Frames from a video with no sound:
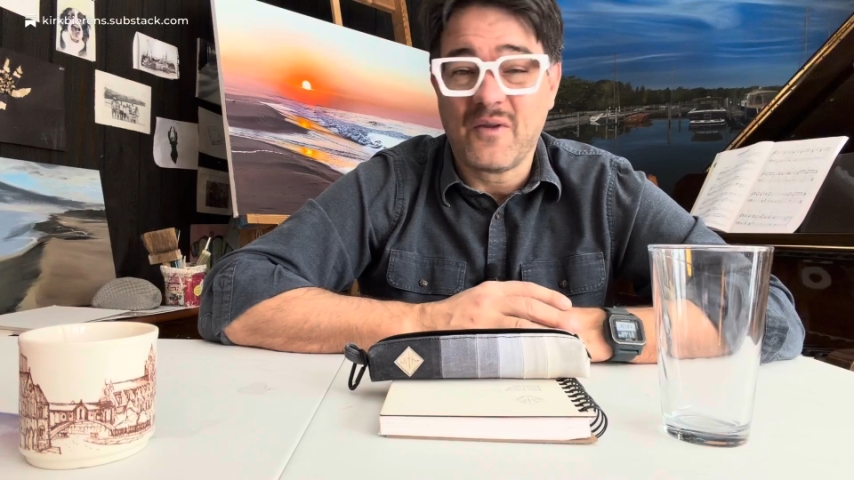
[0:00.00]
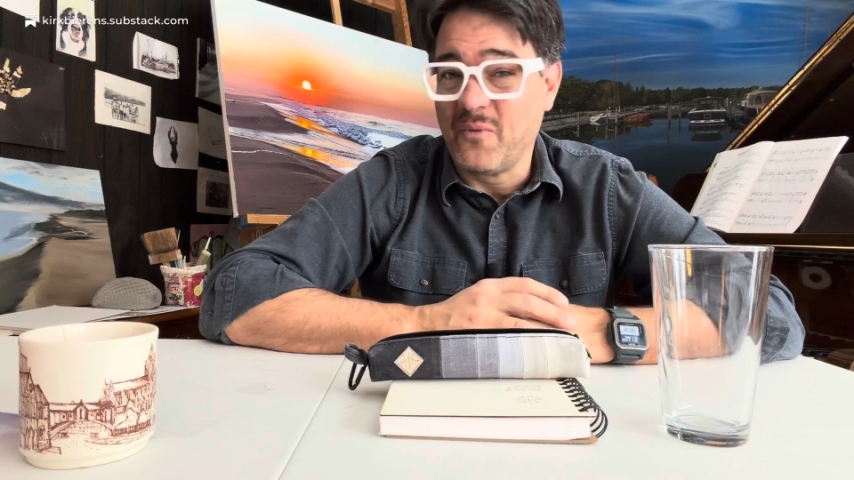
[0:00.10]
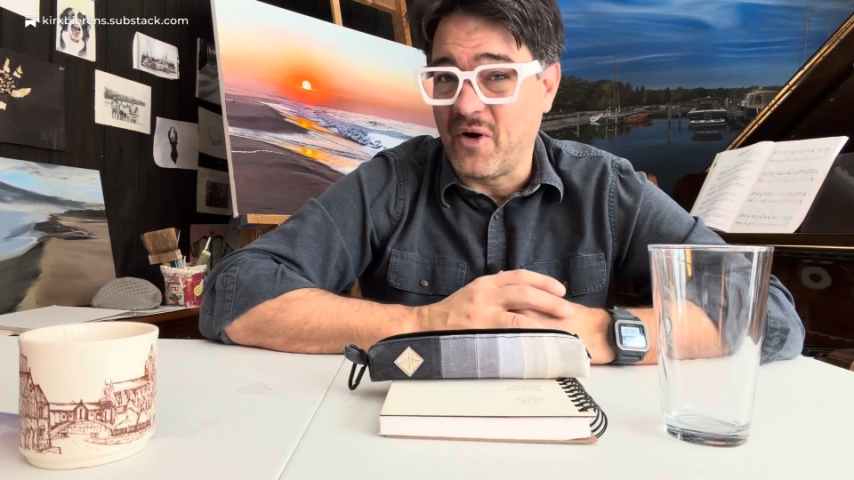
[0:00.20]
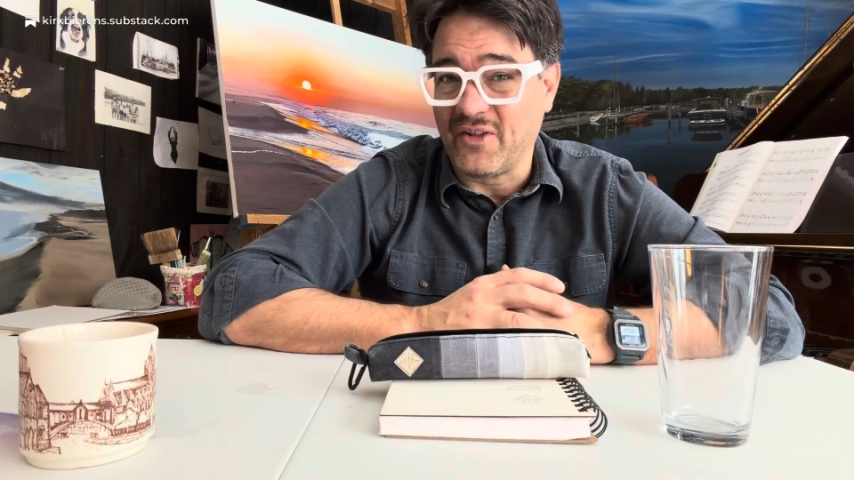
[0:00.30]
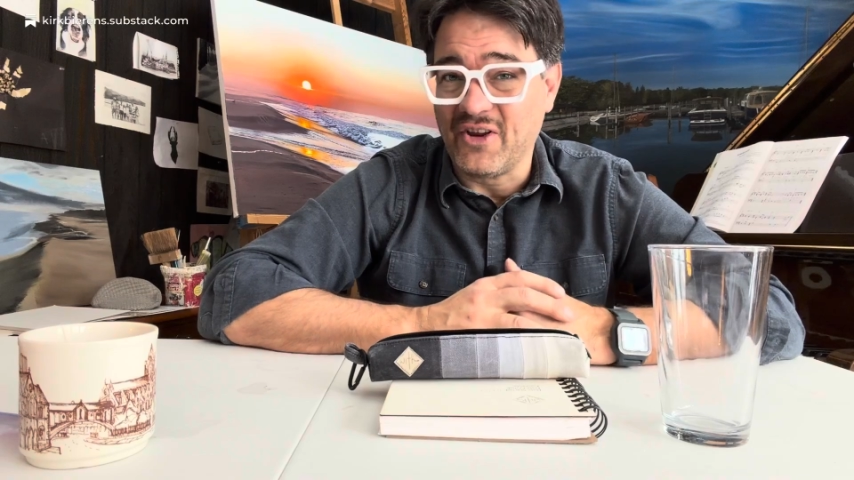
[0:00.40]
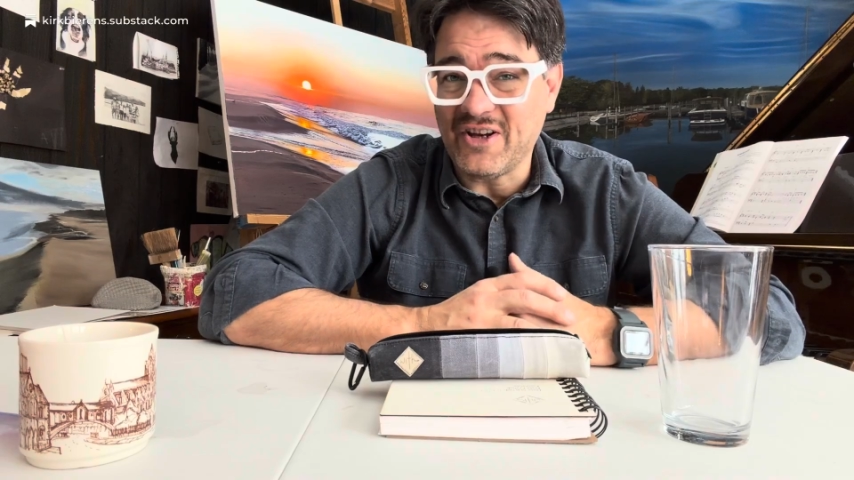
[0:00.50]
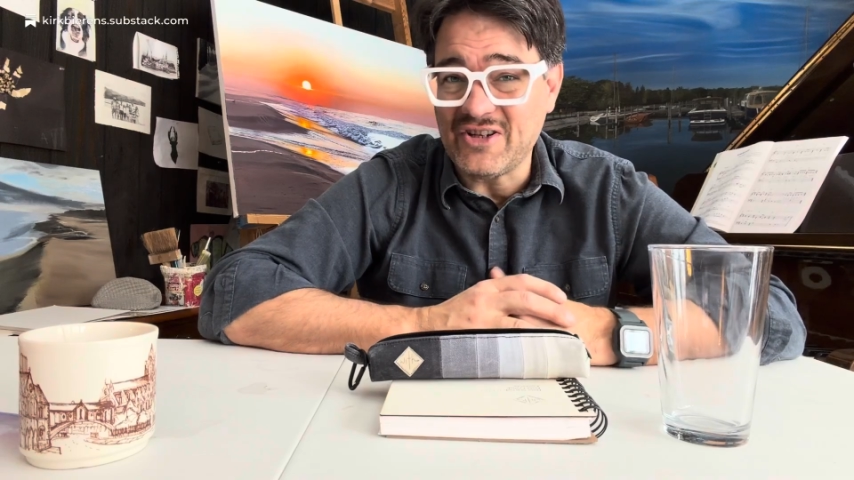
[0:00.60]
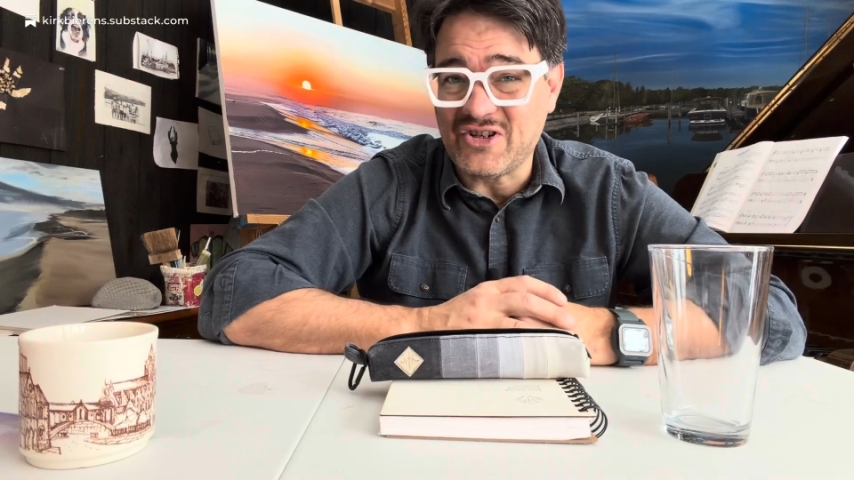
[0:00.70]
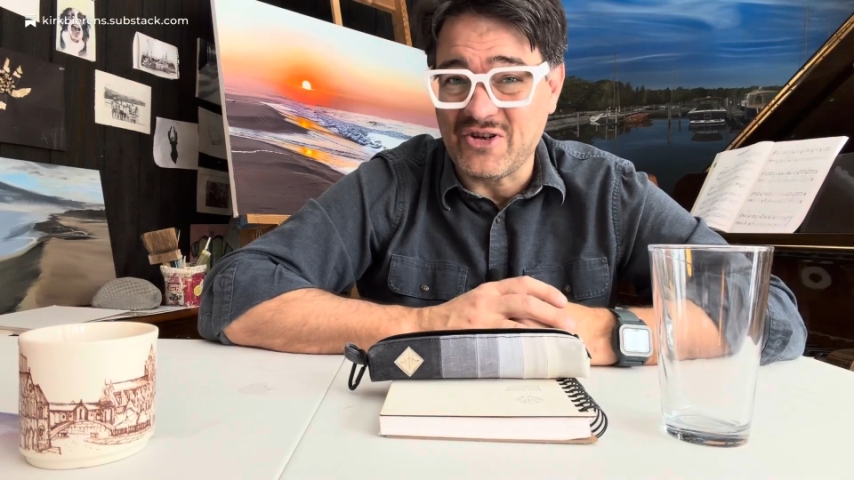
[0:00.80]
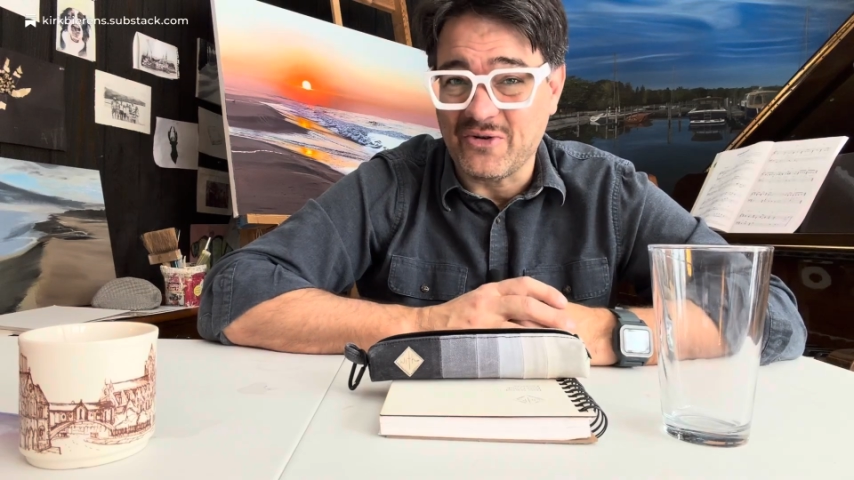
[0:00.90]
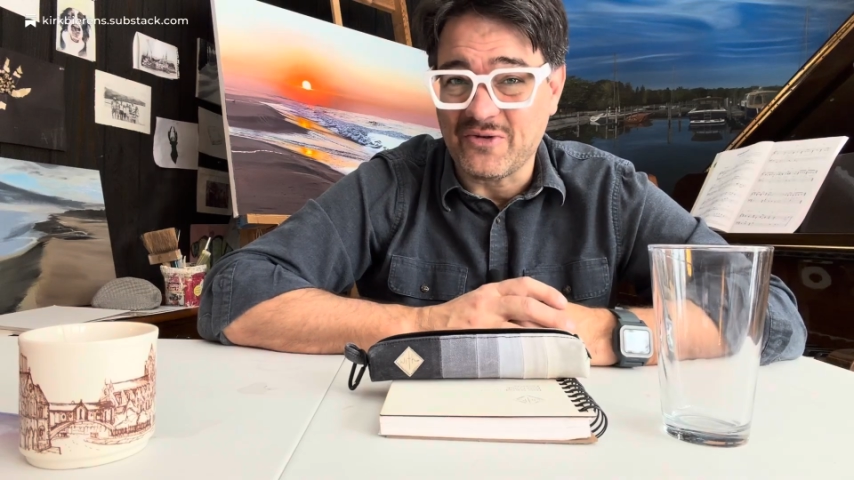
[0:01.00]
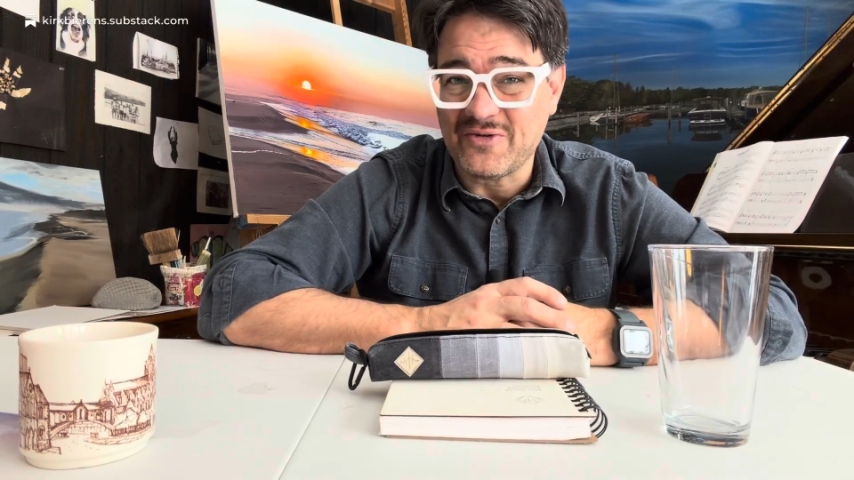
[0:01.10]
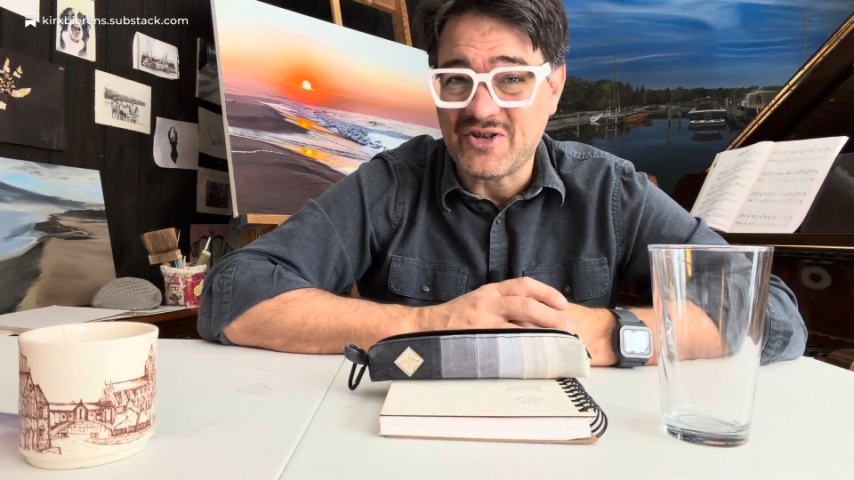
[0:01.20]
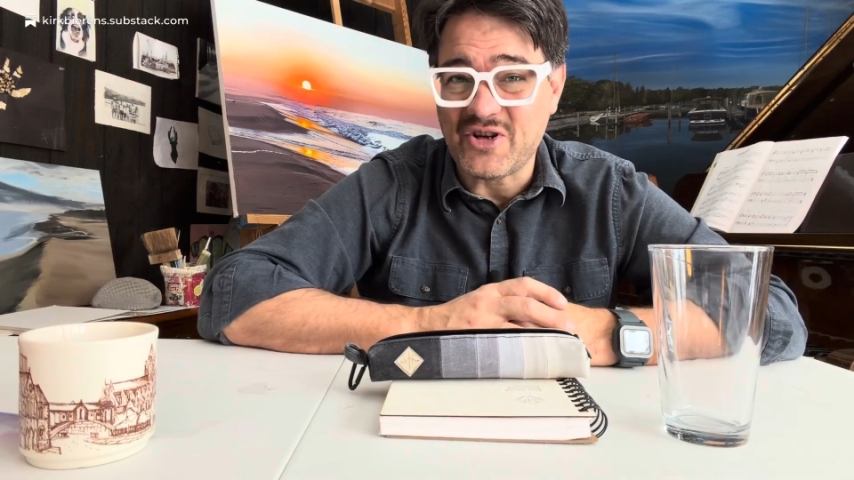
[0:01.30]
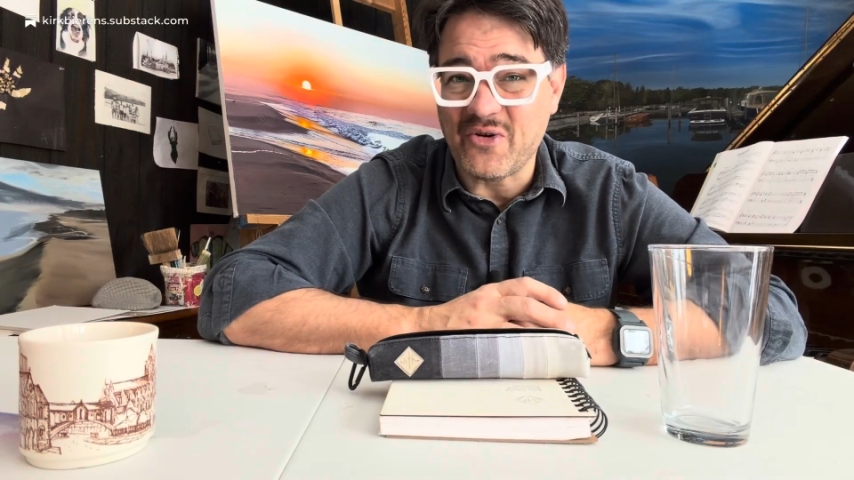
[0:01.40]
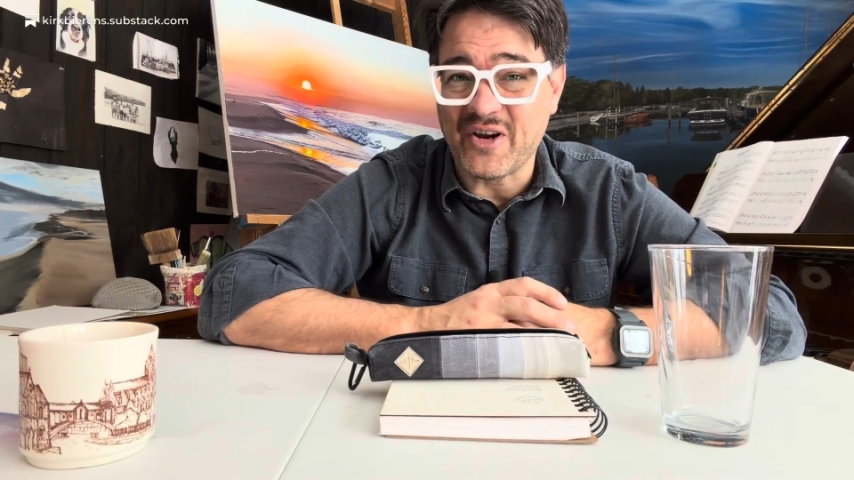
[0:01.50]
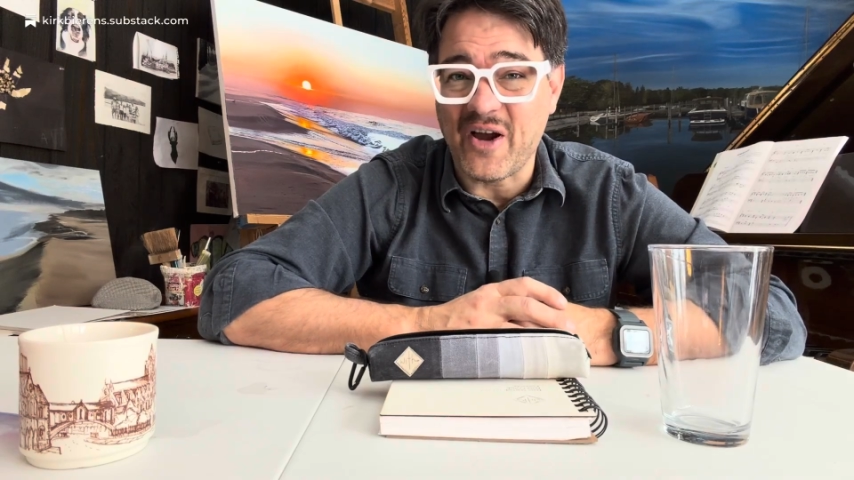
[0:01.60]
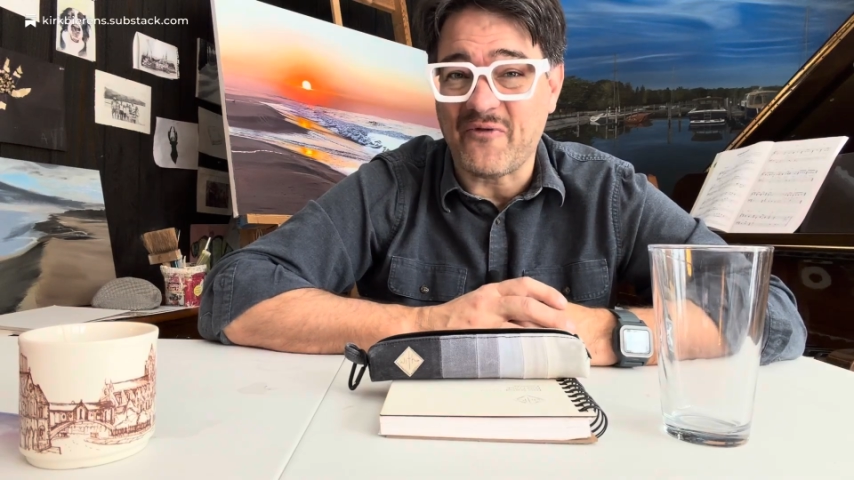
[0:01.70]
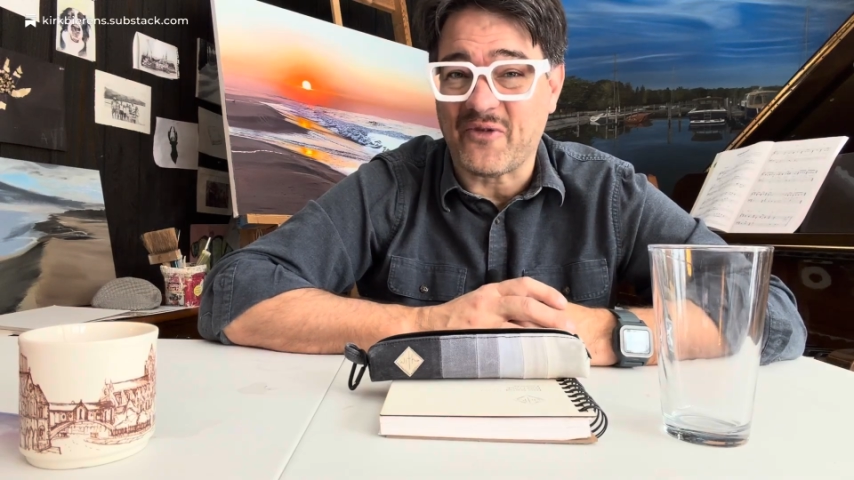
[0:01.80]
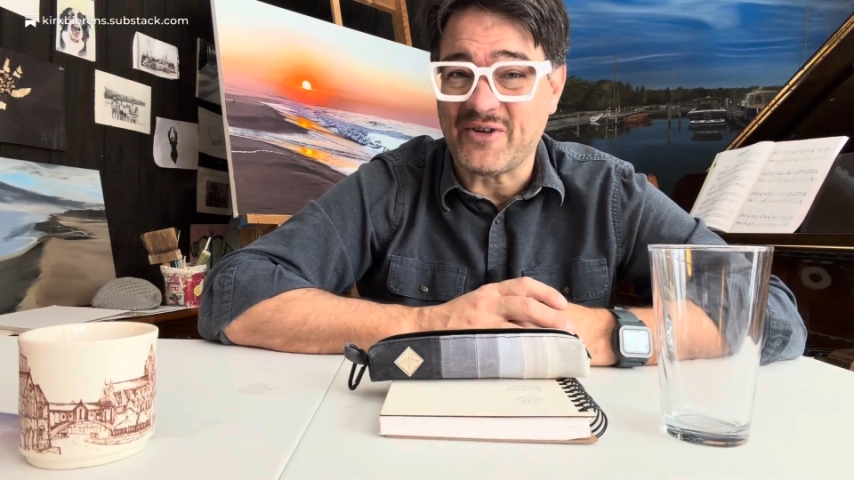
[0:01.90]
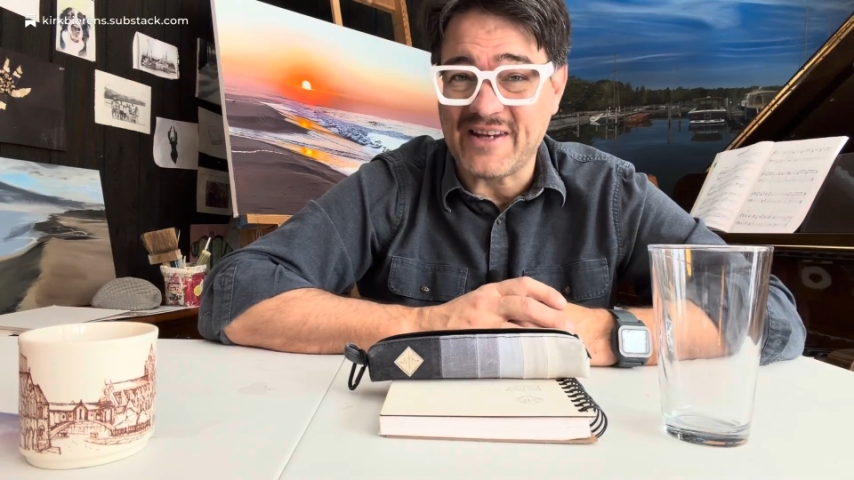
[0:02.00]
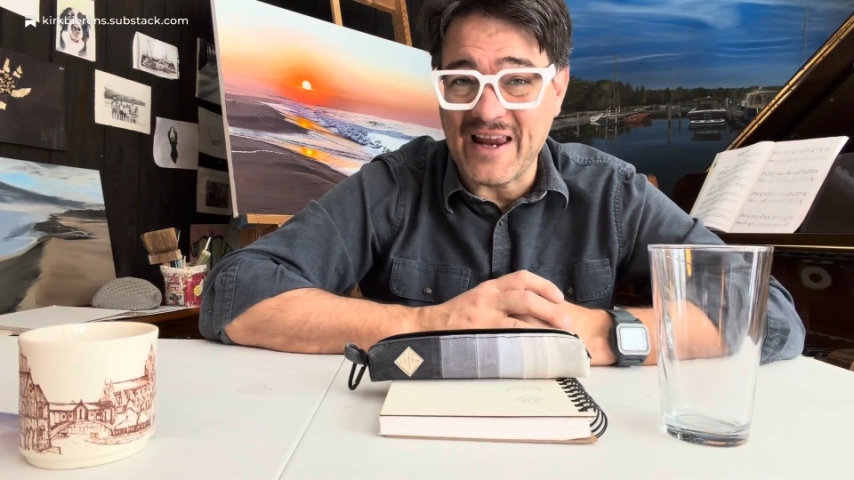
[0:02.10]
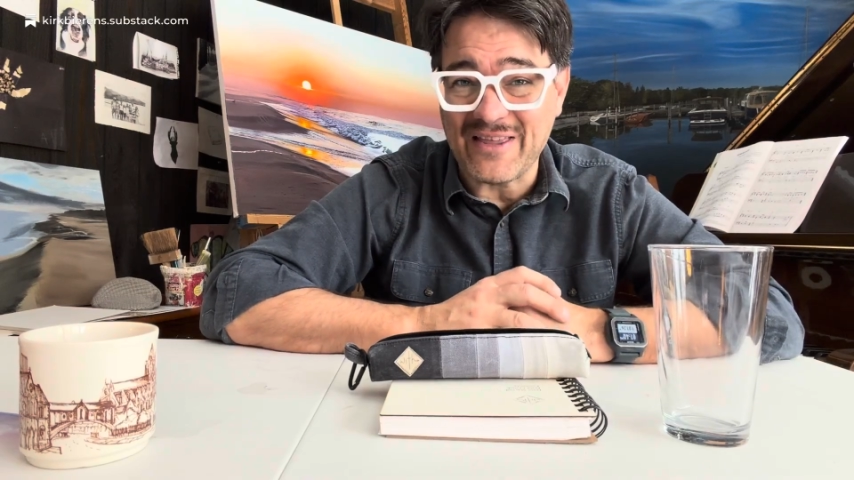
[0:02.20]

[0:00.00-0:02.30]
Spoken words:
Well, look at you showing up for day